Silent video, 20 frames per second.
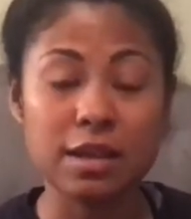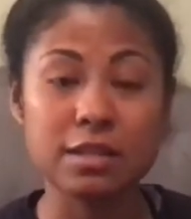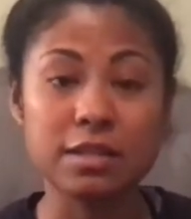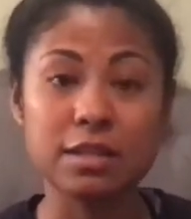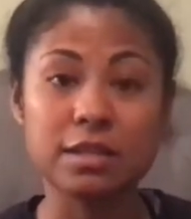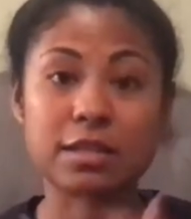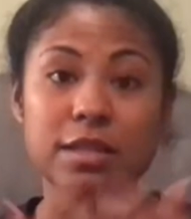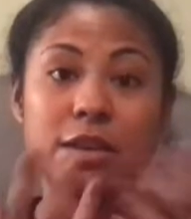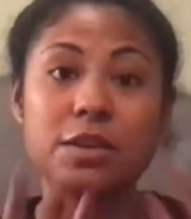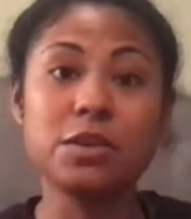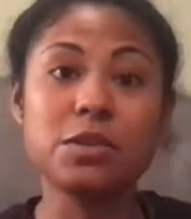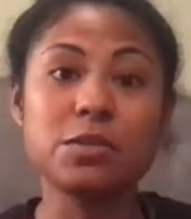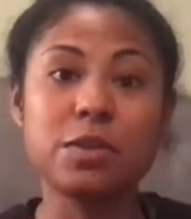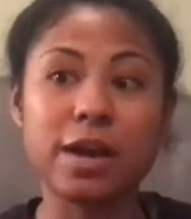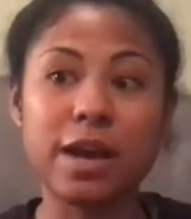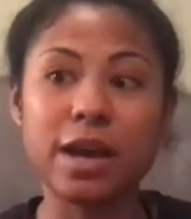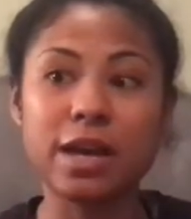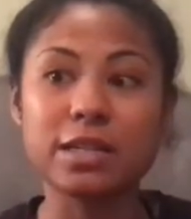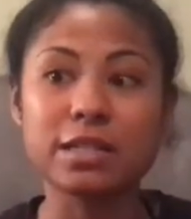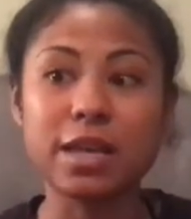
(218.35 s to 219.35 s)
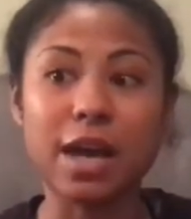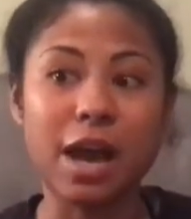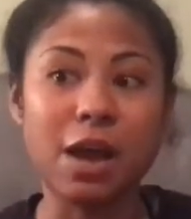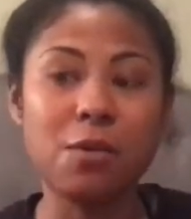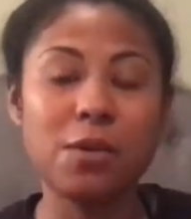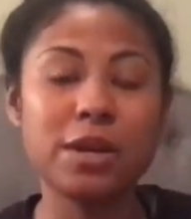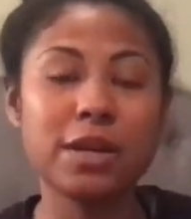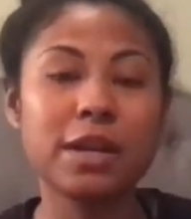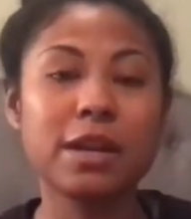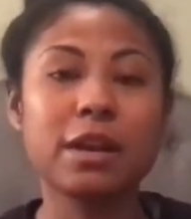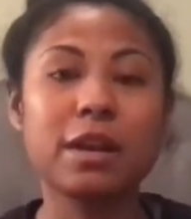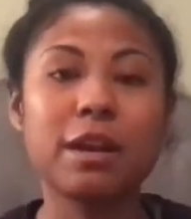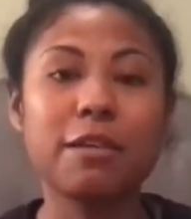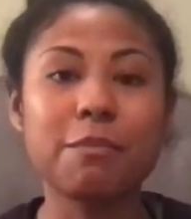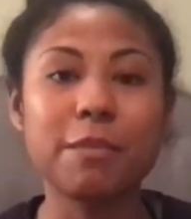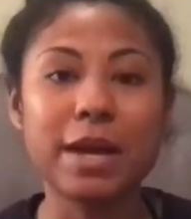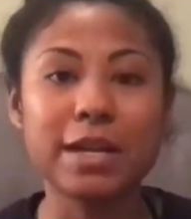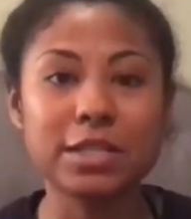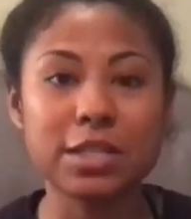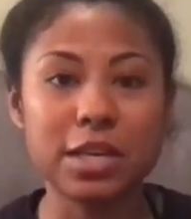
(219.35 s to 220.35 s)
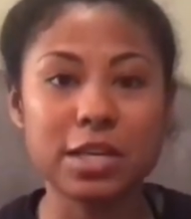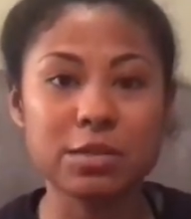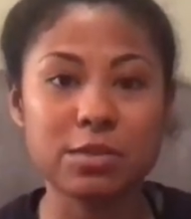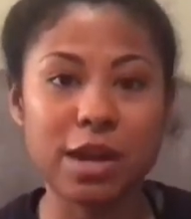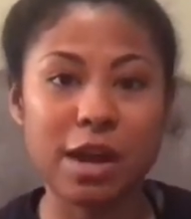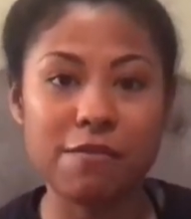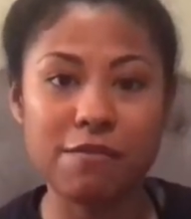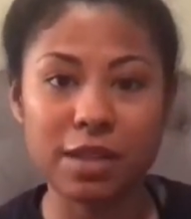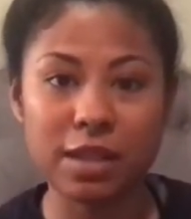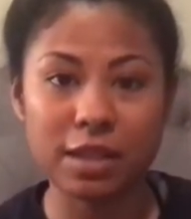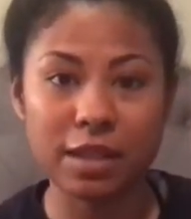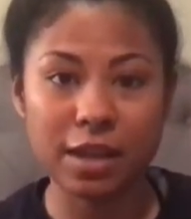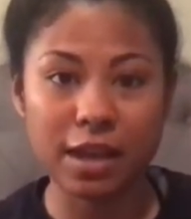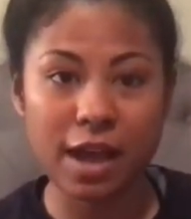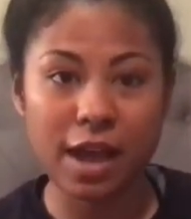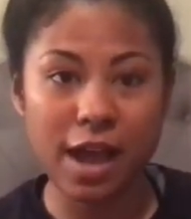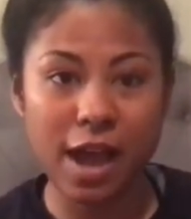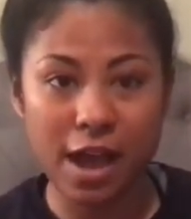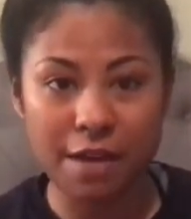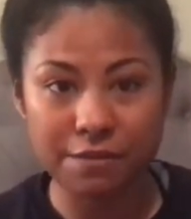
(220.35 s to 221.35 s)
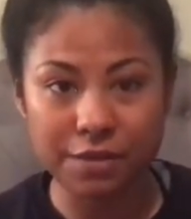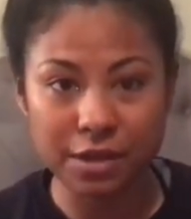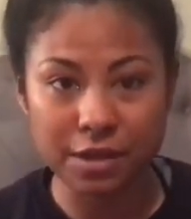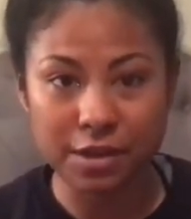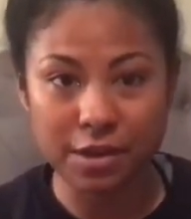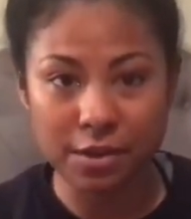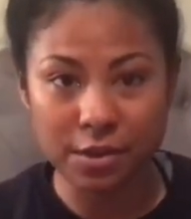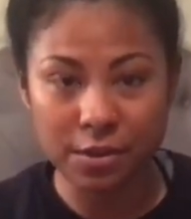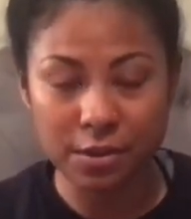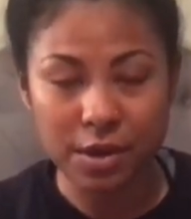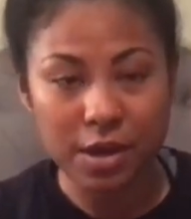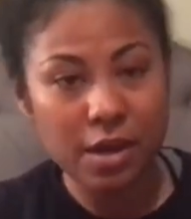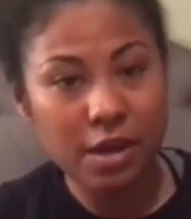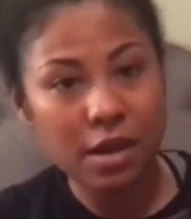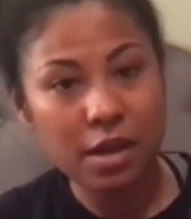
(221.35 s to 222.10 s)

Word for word: to tell you guys, I want to get it off my chest without feeling like I have to go